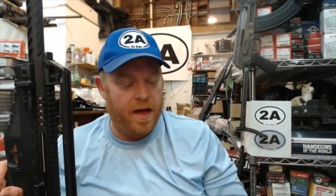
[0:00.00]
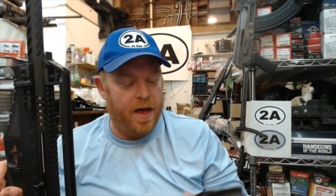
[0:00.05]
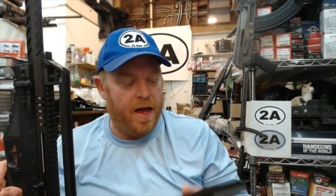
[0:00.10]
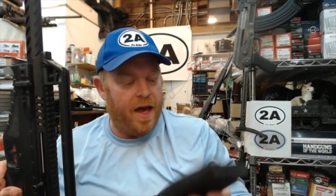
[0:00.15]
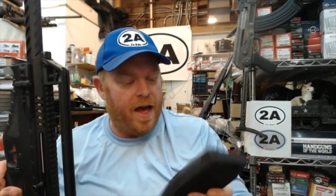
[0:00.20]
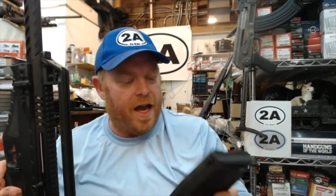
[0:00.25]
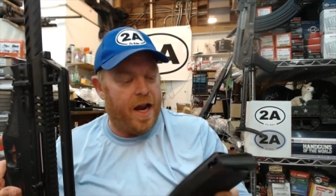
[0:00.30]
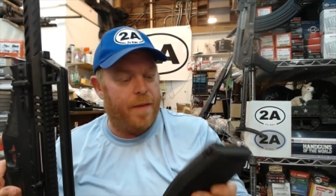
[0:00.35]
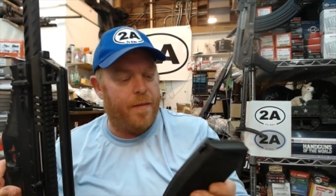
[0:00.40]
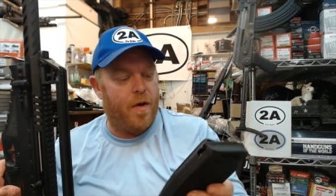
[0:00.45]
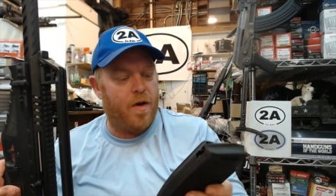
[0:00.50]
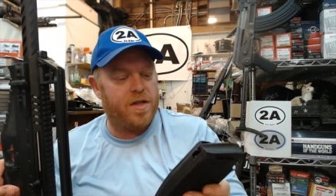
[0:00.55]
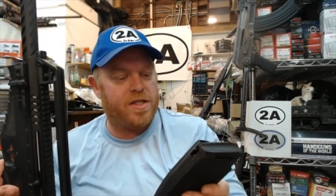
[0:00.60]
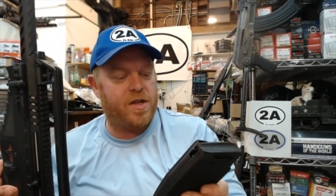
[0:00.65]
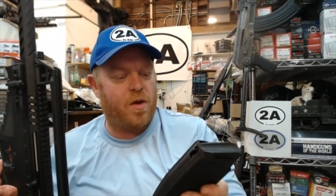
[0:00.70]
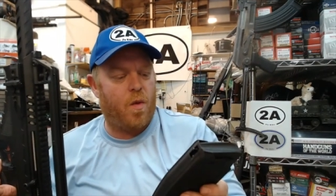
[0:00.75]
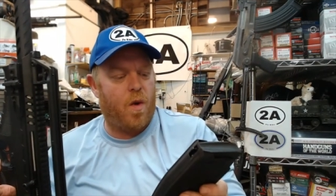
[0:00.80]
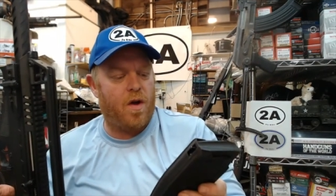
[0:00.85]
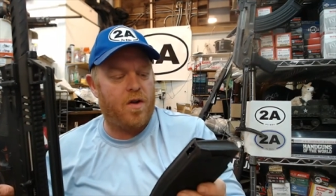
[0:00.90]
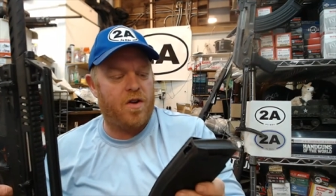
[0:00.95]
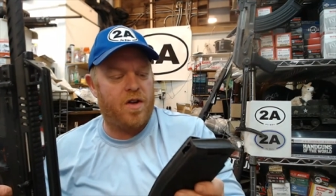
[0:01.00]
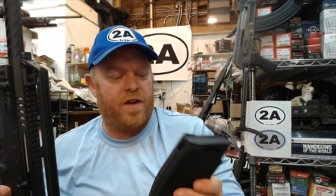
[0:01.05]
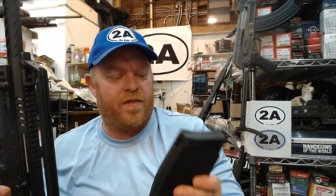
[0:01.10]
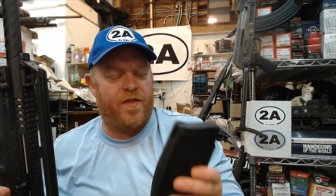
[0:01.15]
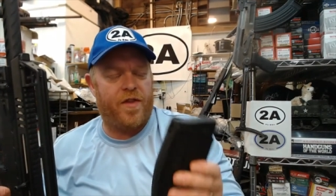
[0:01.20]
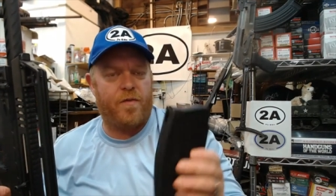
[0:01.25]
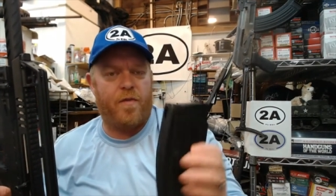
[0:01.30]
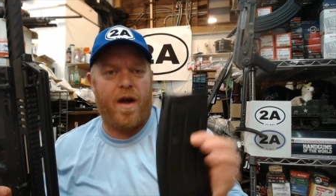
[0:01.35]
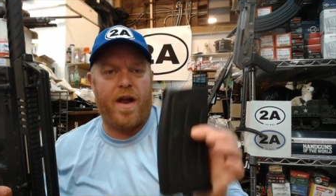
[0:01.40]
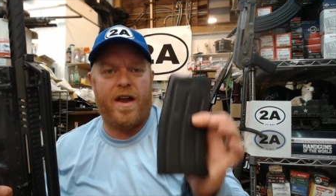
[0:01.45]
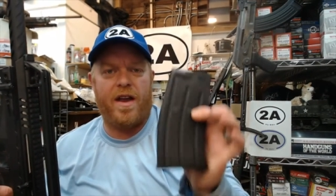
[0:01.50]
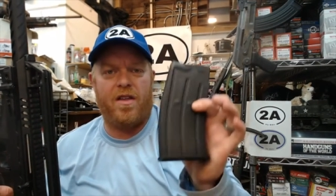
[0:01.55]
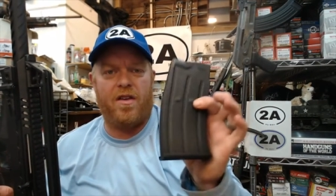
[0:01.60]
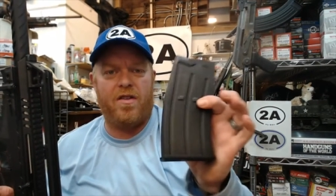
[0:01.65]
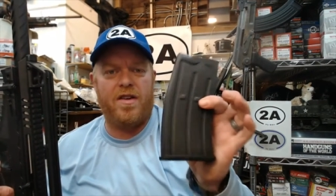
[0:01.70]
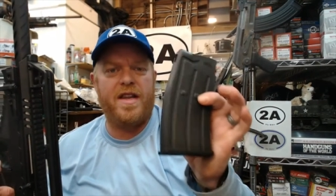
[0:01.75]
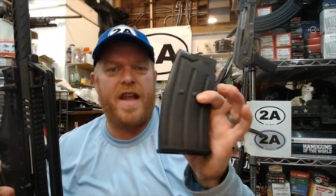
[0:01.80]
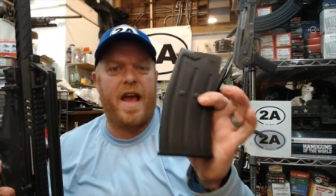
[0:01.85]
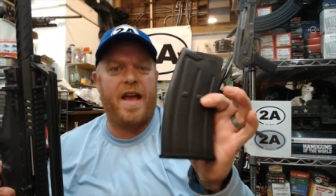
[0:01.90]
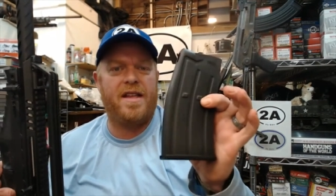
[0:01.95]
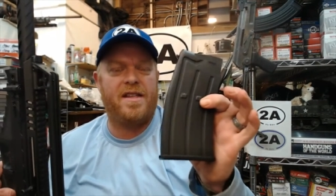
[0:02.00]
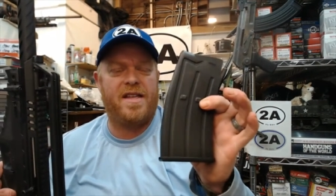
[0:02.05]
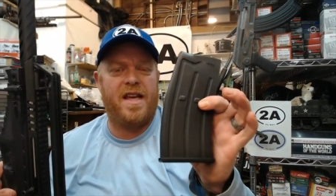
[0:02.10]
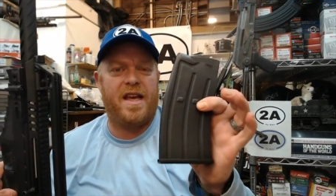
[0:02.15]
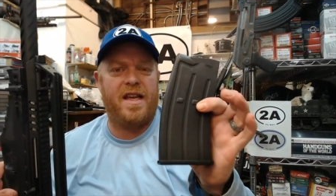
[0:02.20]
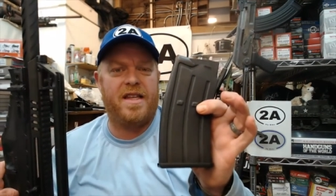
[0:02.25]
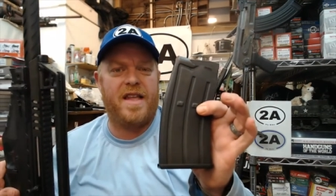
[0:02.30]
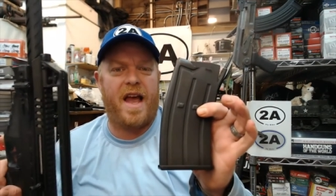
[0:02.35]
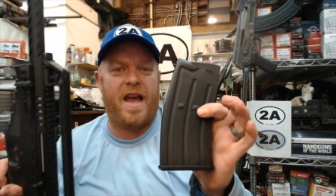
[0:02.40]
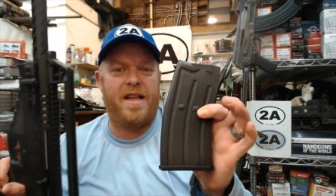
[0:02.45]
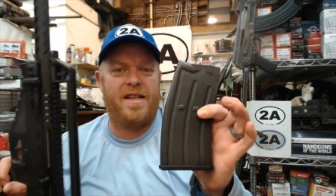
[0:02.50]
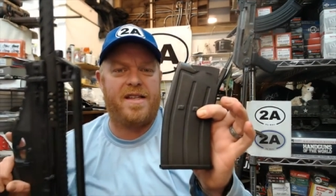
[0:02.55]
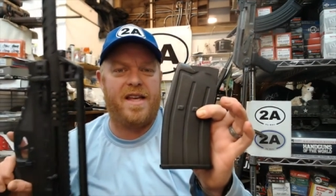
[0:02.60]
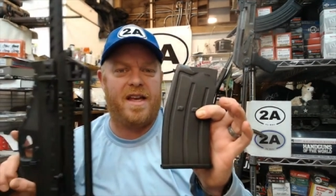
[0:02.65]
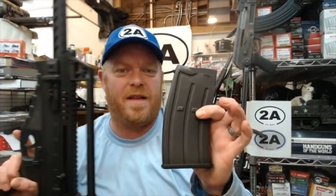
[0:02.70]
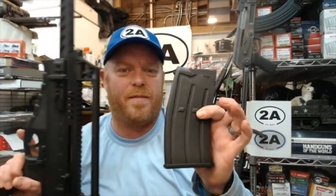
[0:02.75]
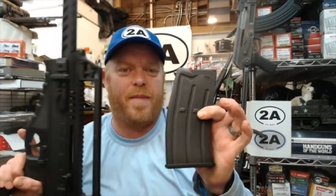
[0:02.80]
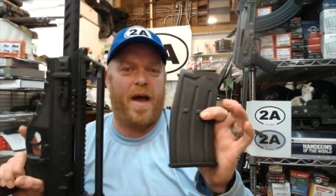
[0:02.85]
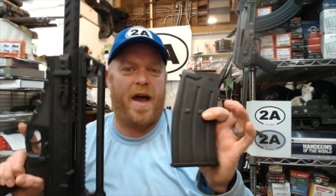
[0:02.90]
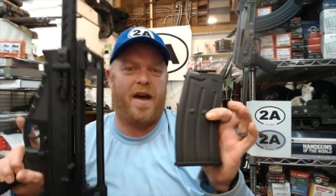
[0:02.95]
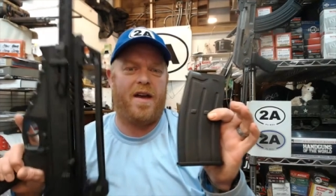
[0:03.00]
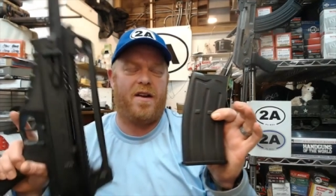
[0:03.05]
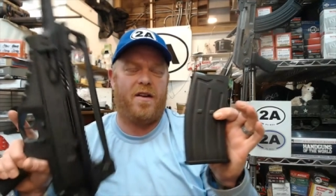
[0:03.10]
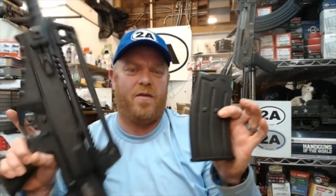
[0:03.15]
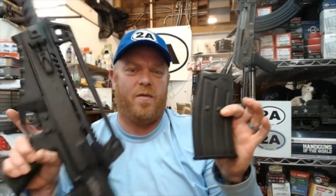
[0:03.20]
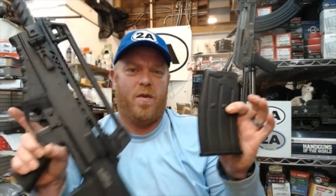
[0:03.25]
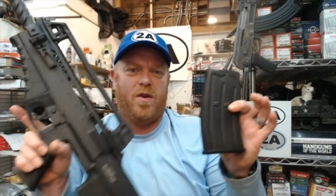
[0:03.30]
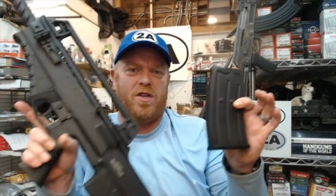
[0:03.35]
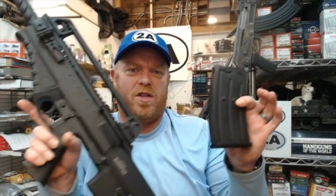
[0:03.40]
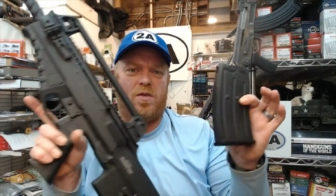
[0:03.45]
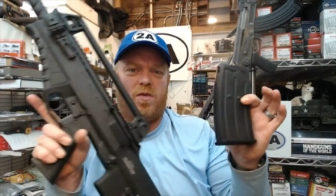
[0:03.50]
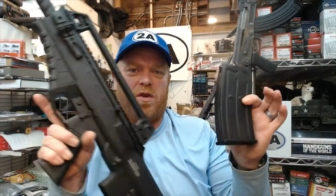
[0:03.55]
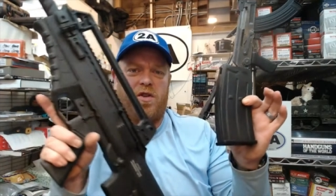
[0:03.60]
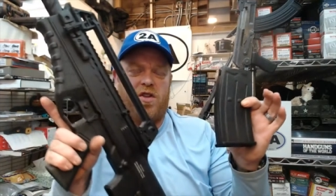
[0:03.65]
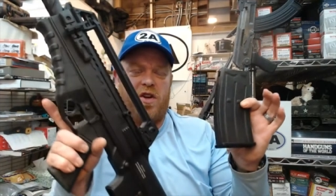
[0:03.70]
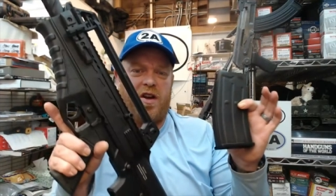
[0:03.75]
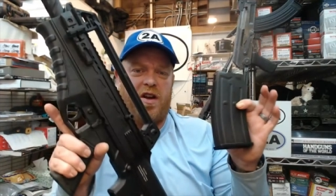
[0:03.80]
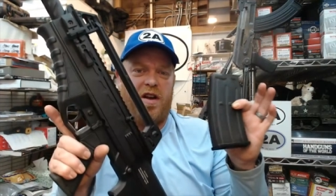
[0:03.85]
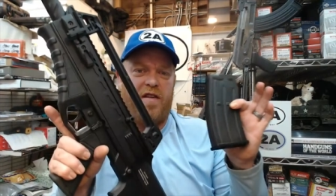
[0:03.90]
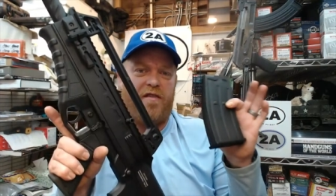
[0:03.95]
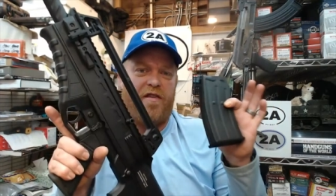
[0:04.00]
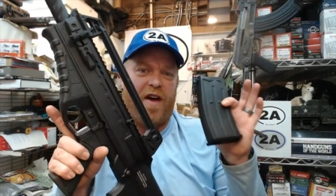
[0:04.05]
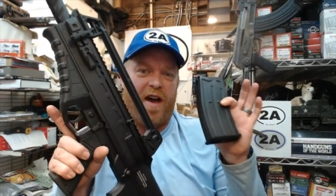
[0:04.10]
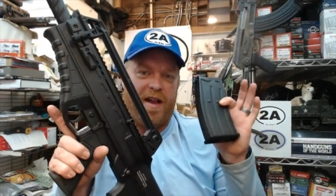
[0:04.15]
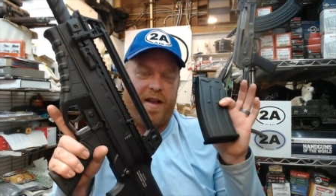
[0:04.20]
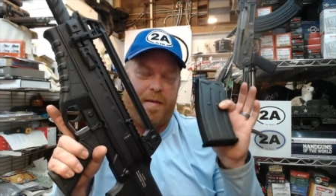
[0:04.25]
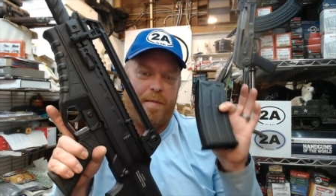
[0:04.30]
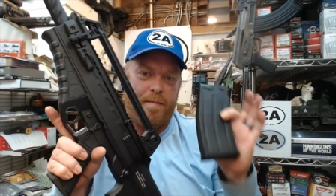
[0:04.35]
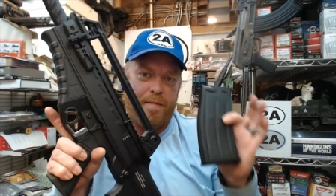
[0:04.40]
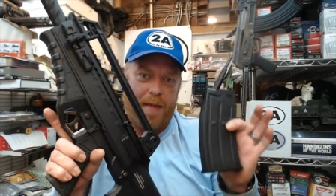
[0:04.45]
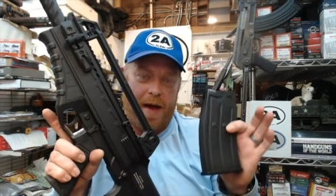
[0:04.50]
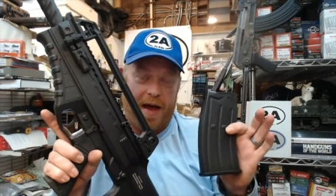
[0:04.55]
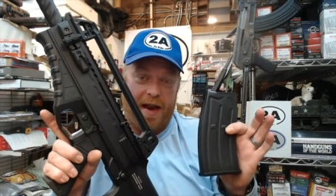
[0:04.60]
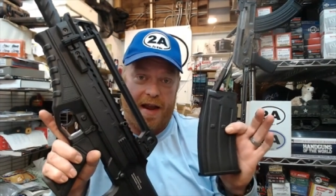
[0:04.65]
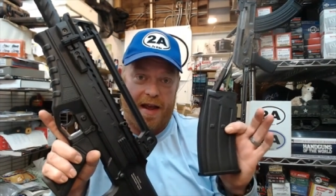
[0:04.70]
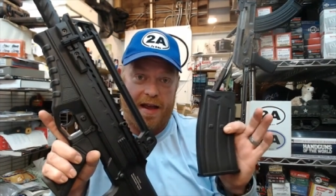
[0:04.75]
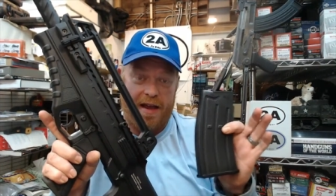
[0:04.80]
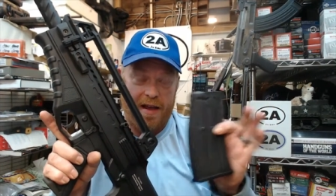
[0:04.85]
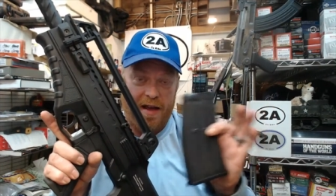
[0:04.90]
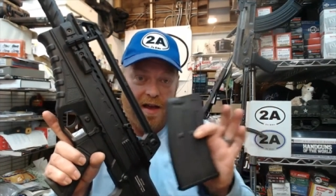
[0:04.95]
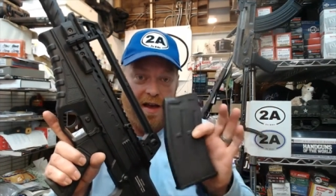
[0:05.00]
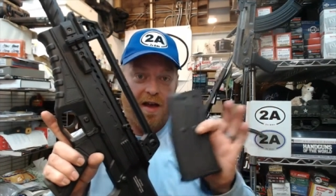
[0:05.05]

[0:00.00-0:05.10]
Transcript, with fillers: And I'm also wondering if the regular 1919 pattern, which is what you're going to find many